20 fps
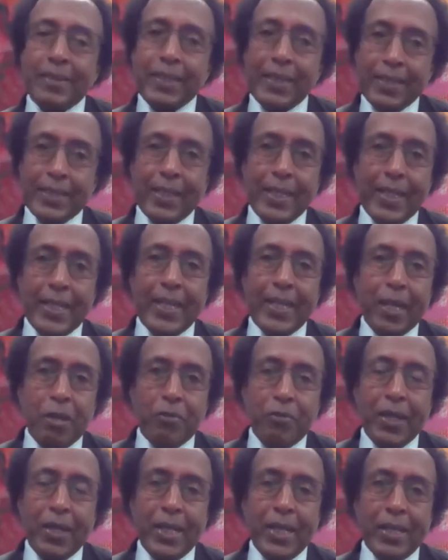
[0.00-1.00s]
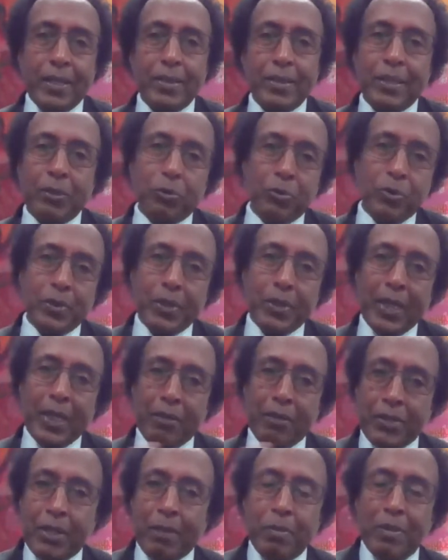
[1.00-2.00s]
things can get out of hand. And we
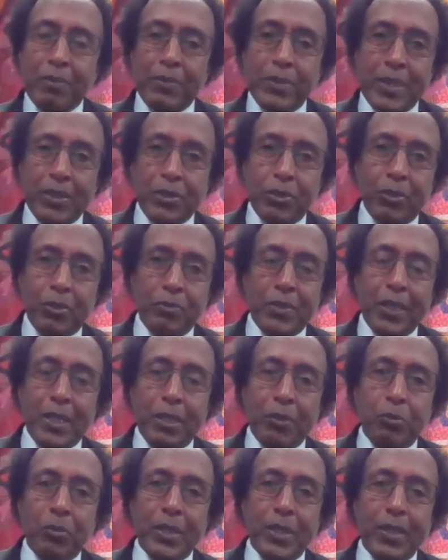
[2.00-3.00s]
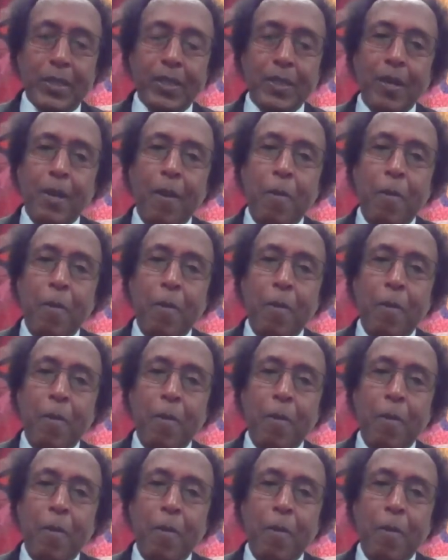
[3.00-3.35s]
have some evidence of that where